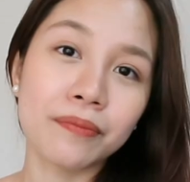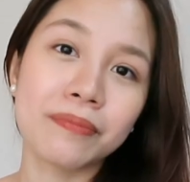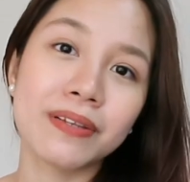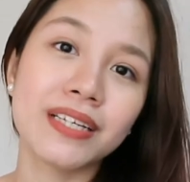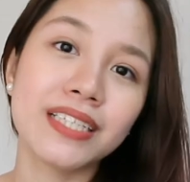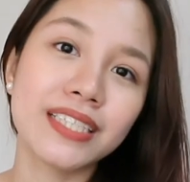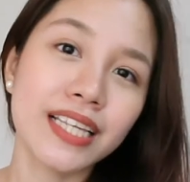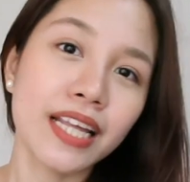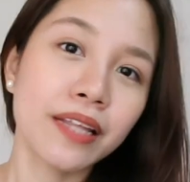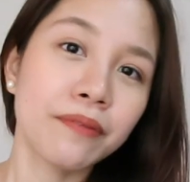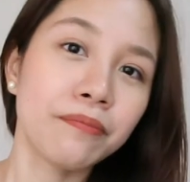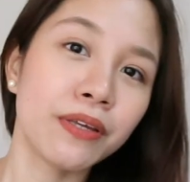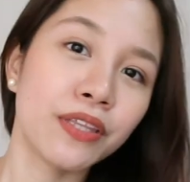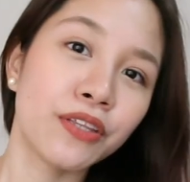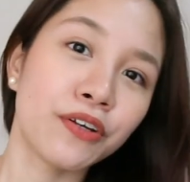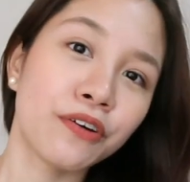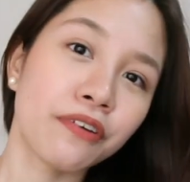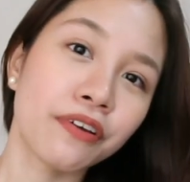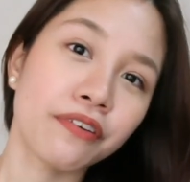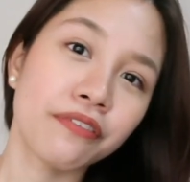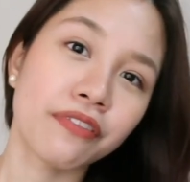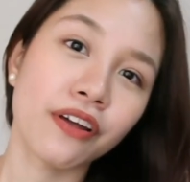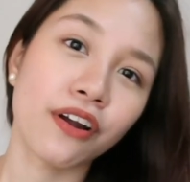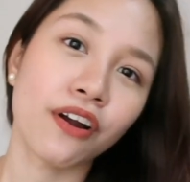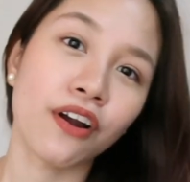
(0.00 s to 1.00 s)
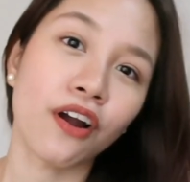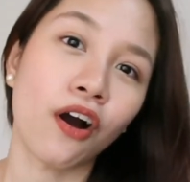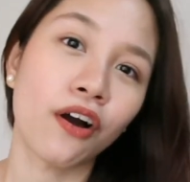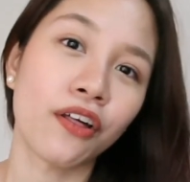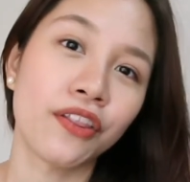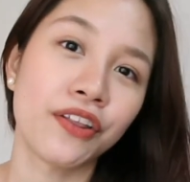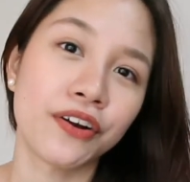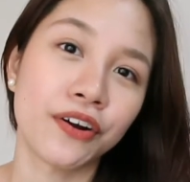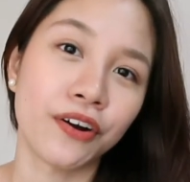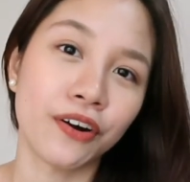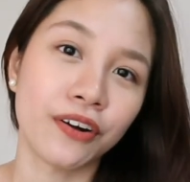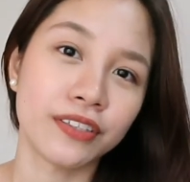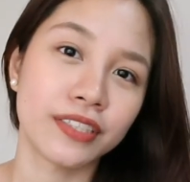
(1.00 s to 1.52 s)
Please let me know if there are
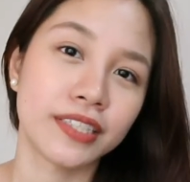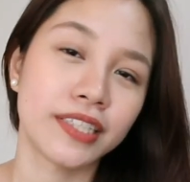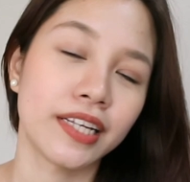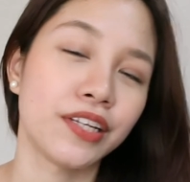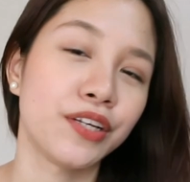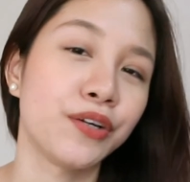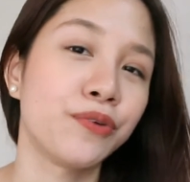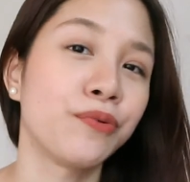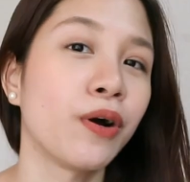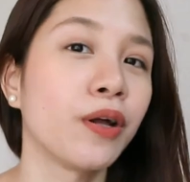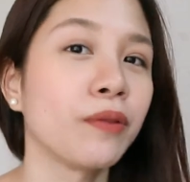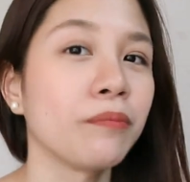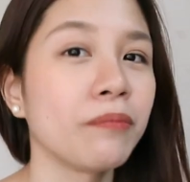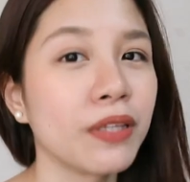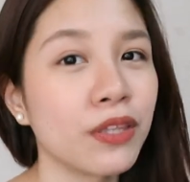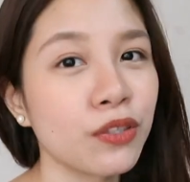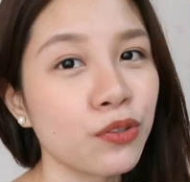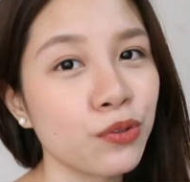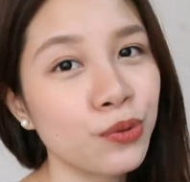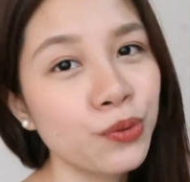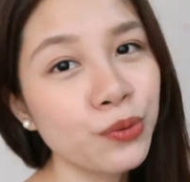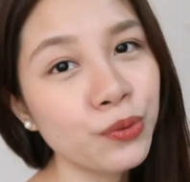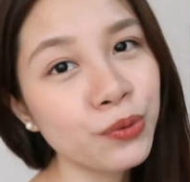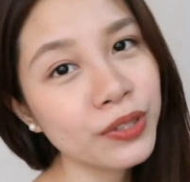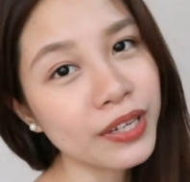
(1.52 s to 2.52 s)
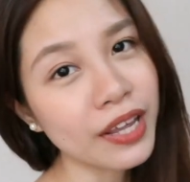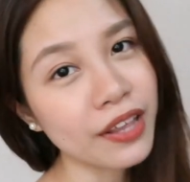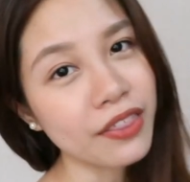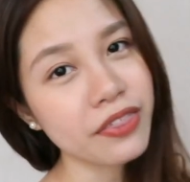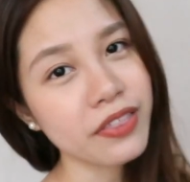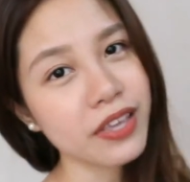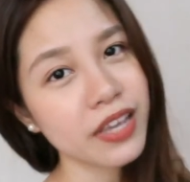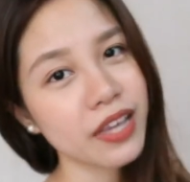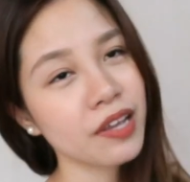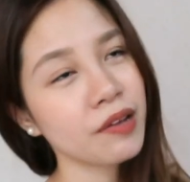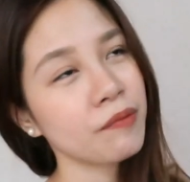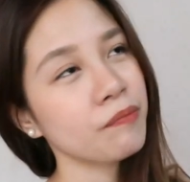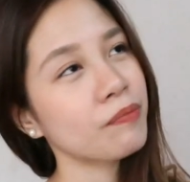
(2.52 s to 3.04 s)
other hauls that you want me to do na
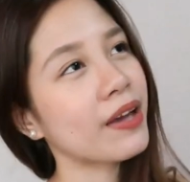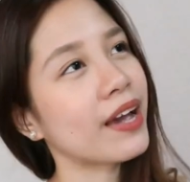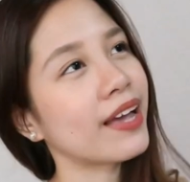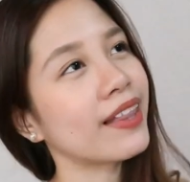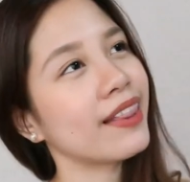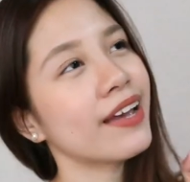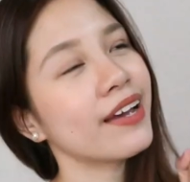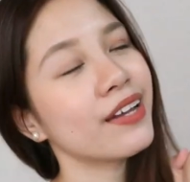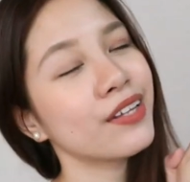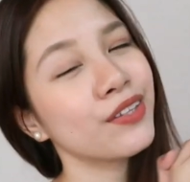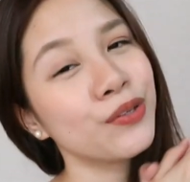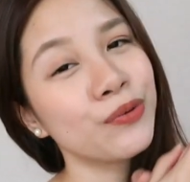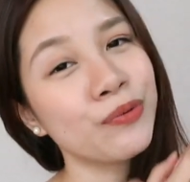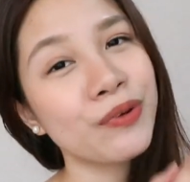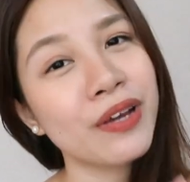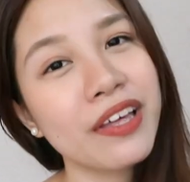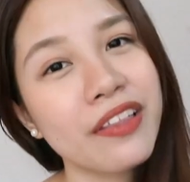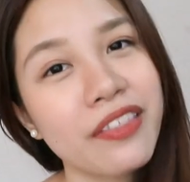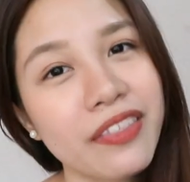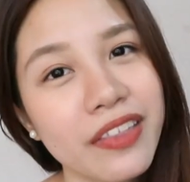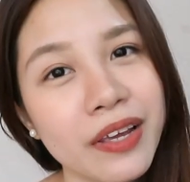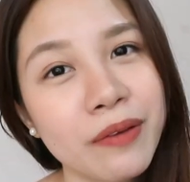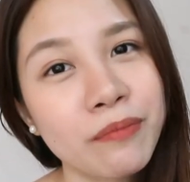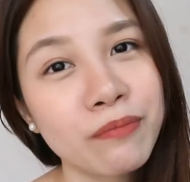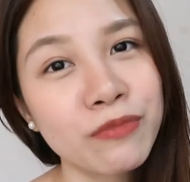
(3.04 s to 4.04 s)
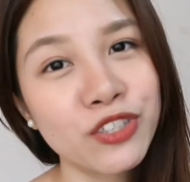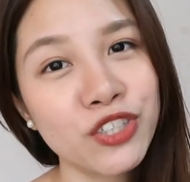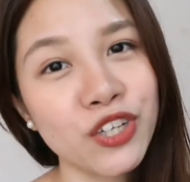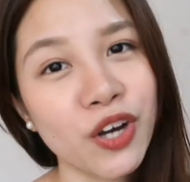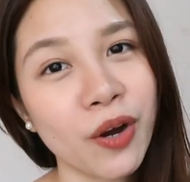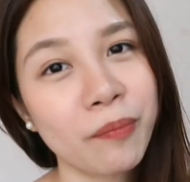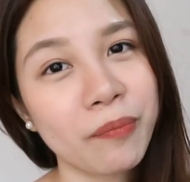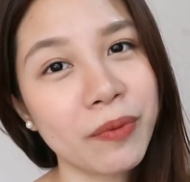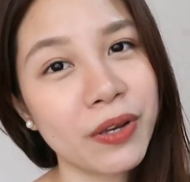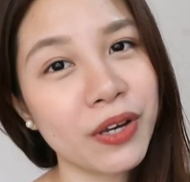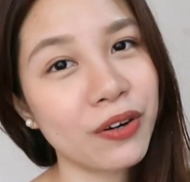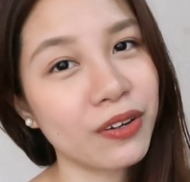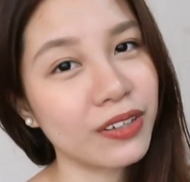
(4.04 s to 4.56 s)
themed. I like doing themed
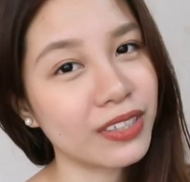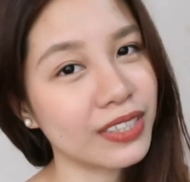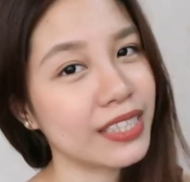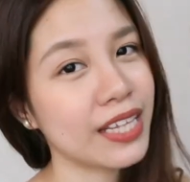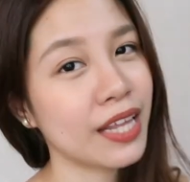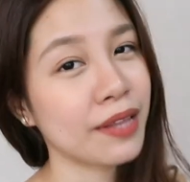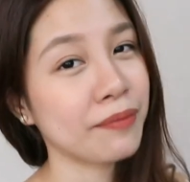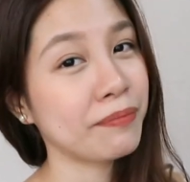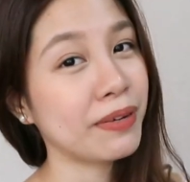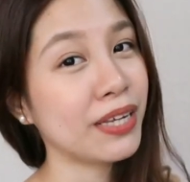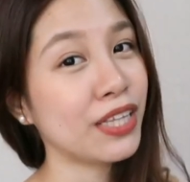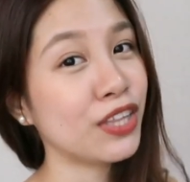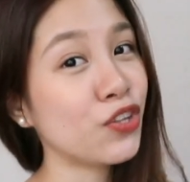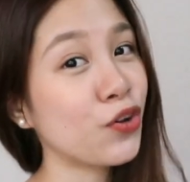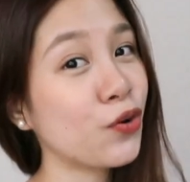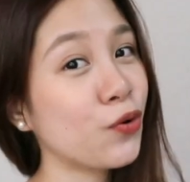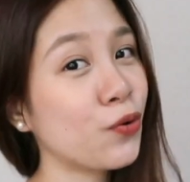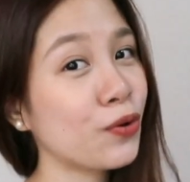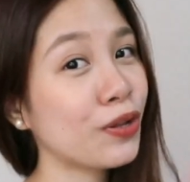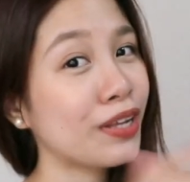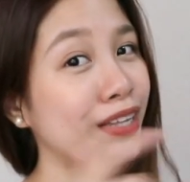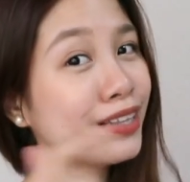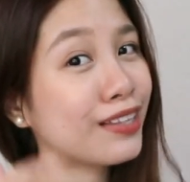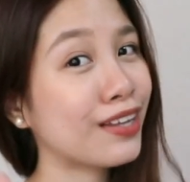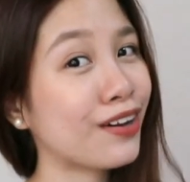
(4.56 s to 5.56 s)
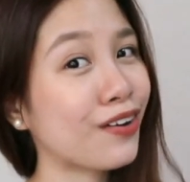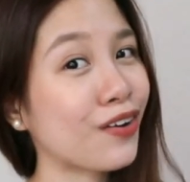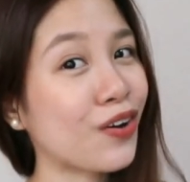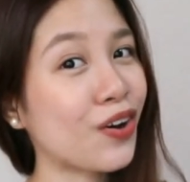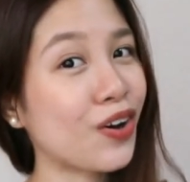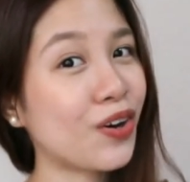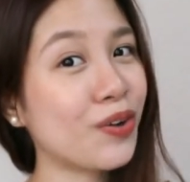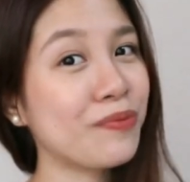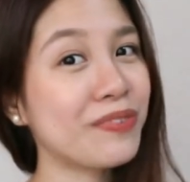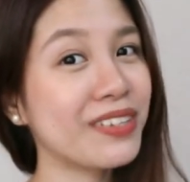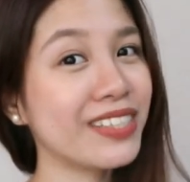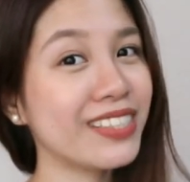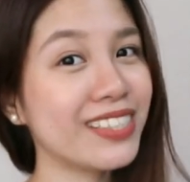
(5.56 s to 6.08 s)
Shopee hauls. Let me know in the
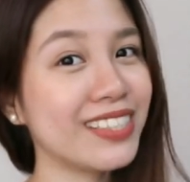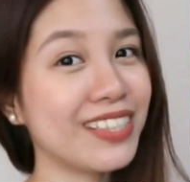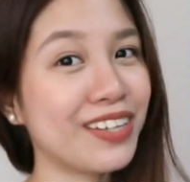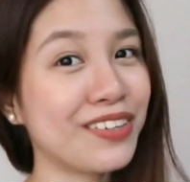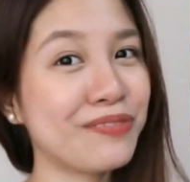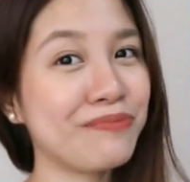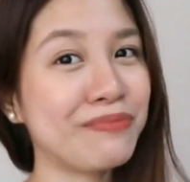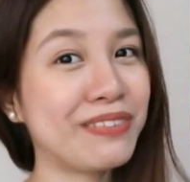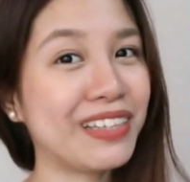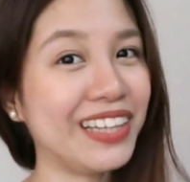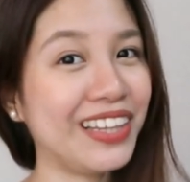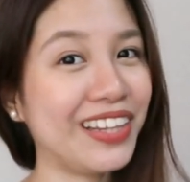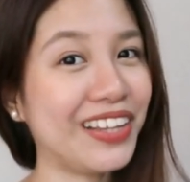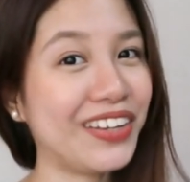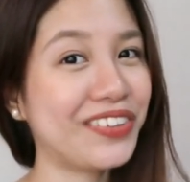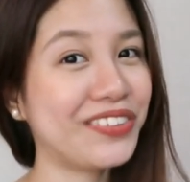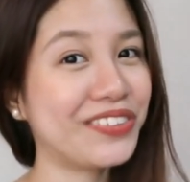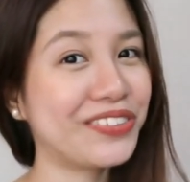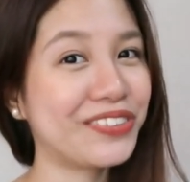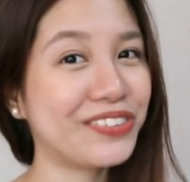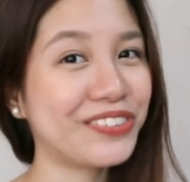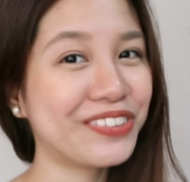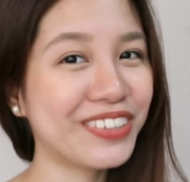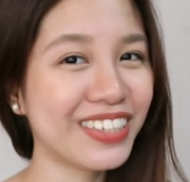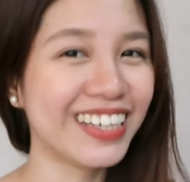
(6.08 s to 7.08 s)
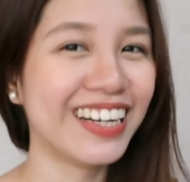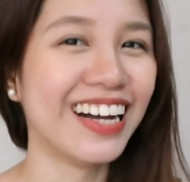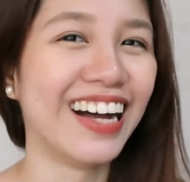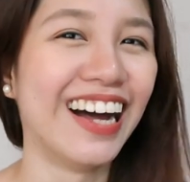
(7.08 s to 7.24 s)
comments down below.